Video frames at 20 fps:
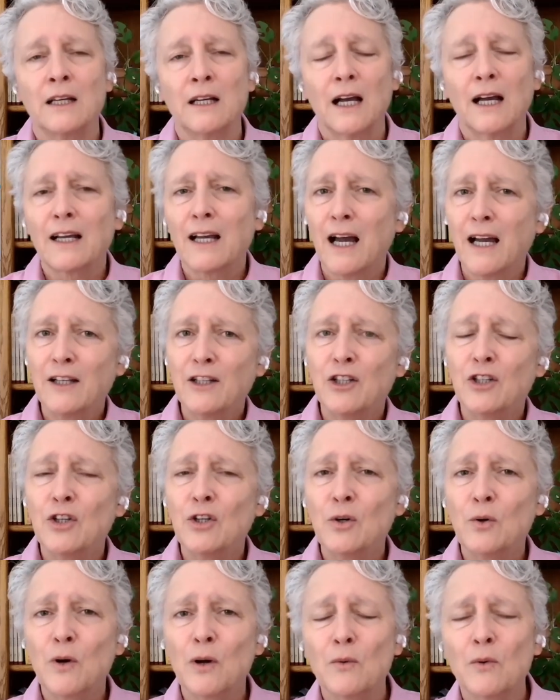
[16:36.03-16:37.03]
I kind of
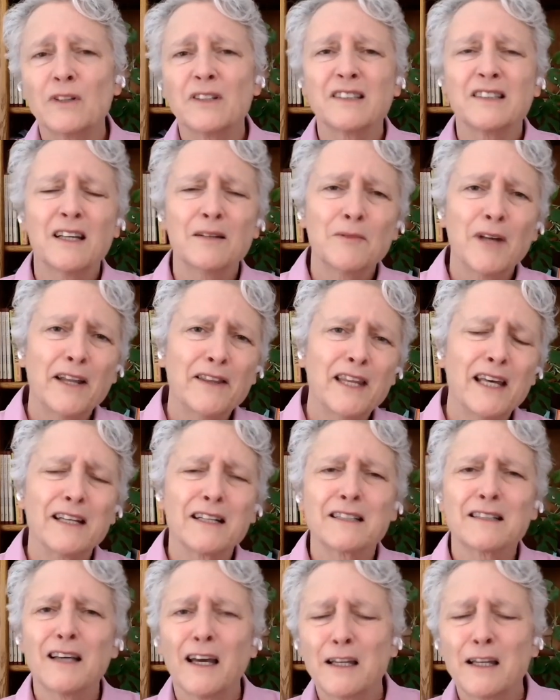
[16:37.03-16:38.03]
knew it once. I'm not that
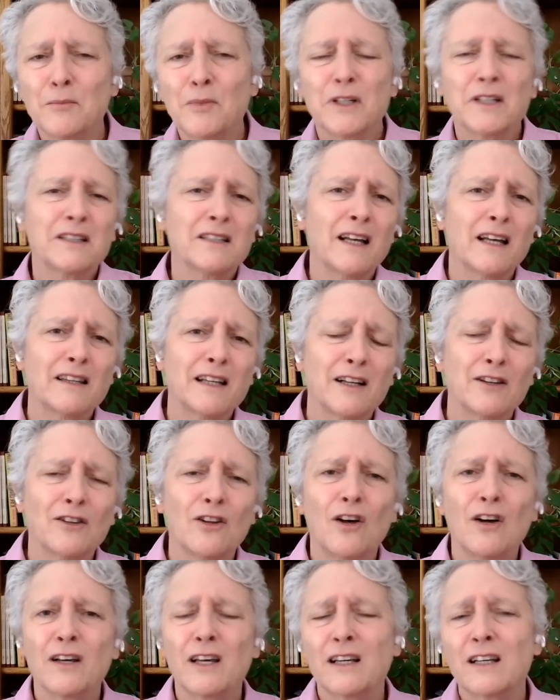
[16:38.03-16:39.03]
excited, but it's not that long.